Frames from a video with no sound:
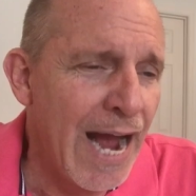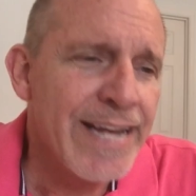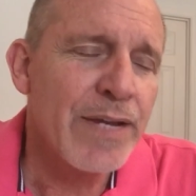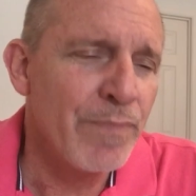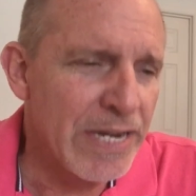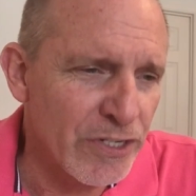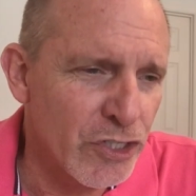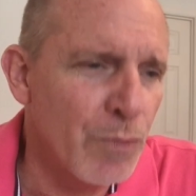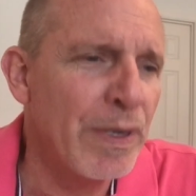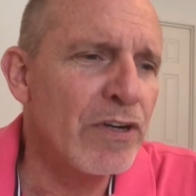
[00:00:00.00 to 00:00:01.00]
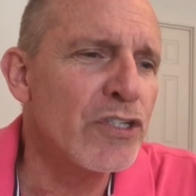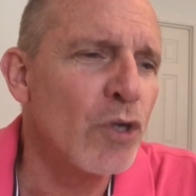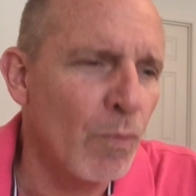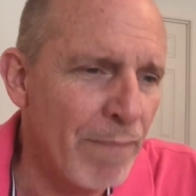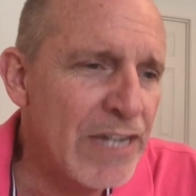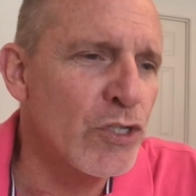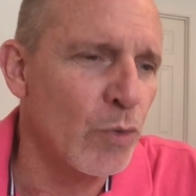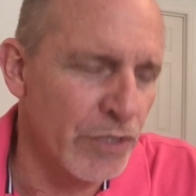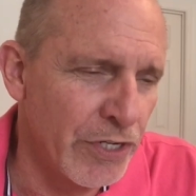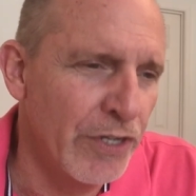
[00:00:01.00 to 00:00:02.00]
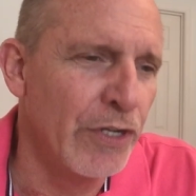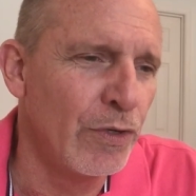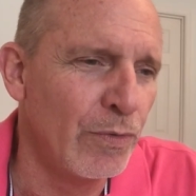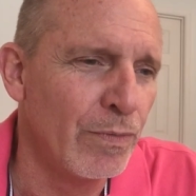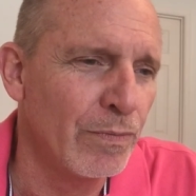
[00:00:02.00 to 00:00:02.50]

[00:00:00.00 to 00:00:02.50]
I can be a spiritual mentor to you.